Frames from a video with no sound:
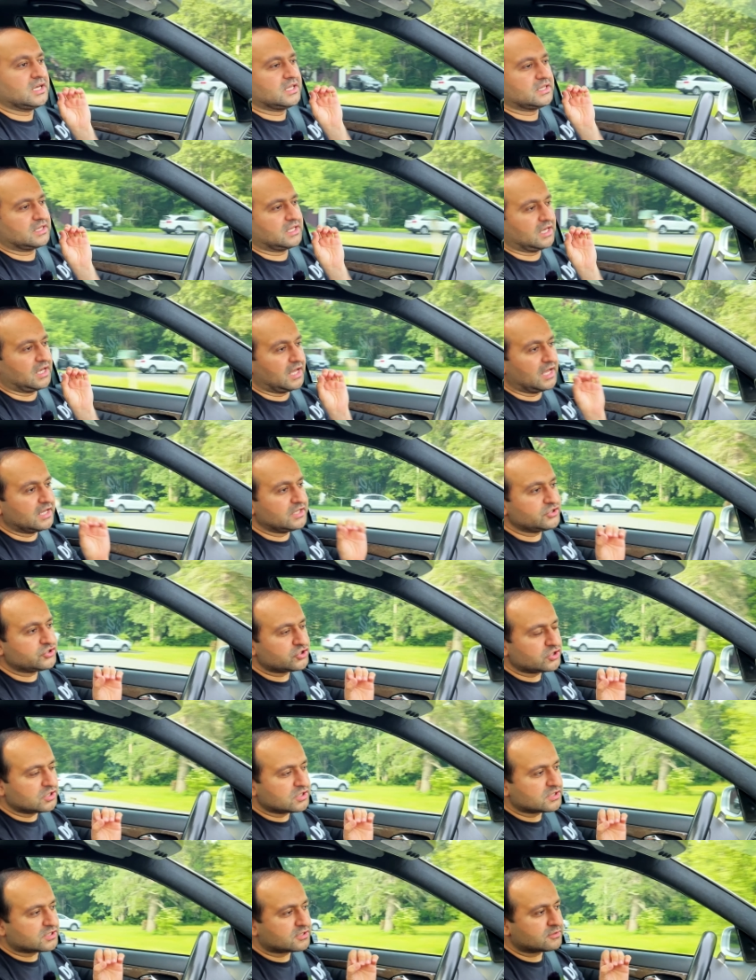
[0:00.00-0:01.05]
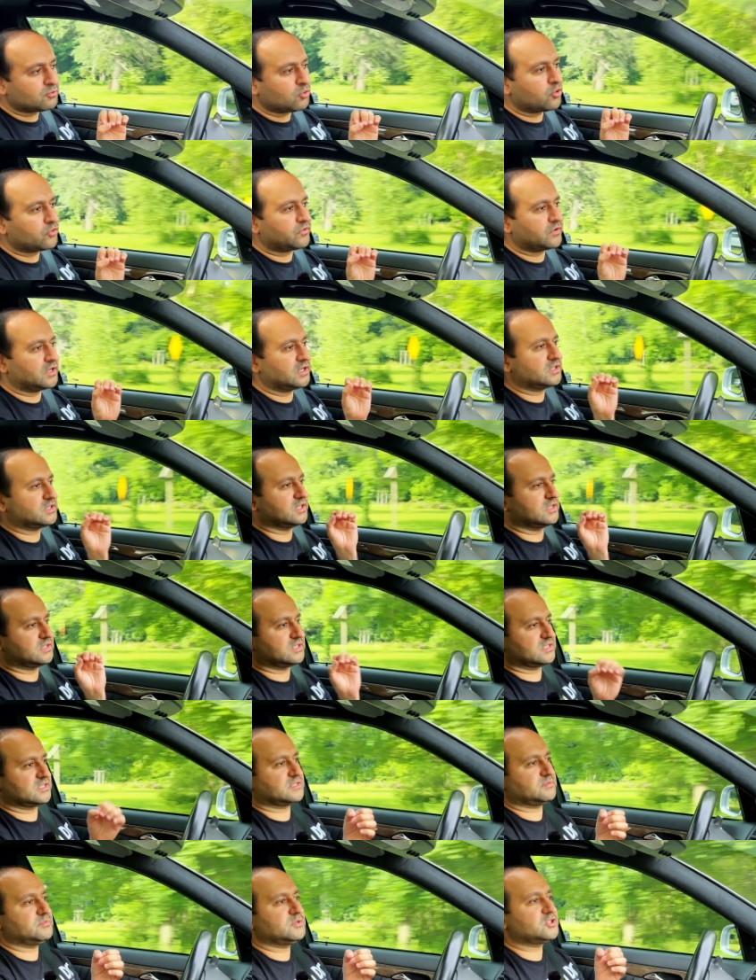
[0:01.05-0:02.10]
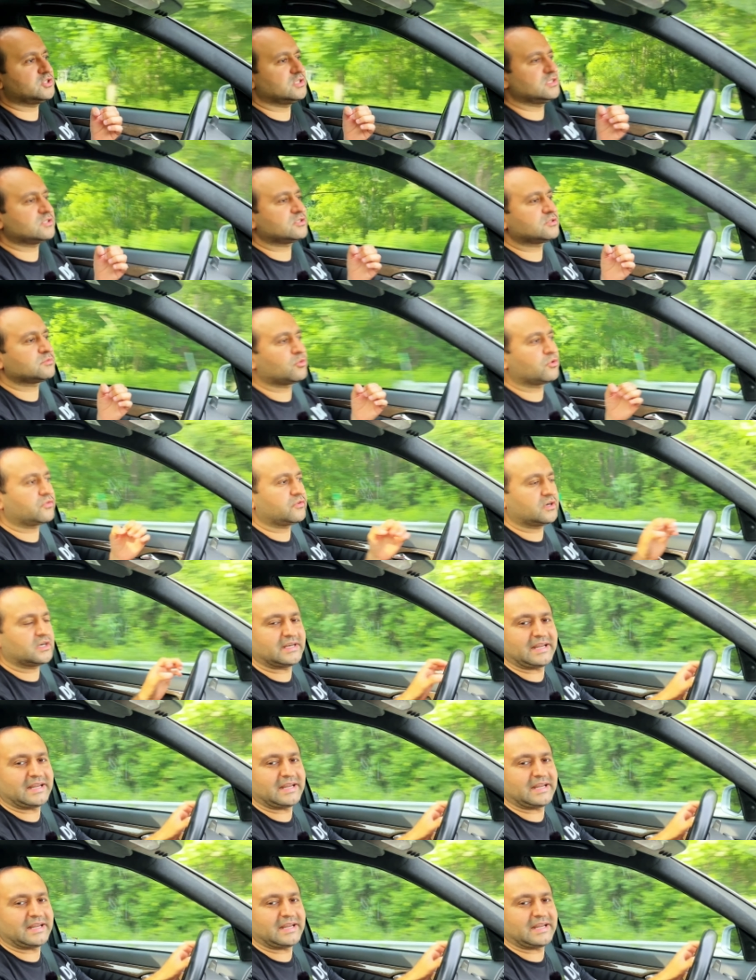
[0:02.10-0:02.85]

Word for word: The engine is smoother, the transmission is smoother.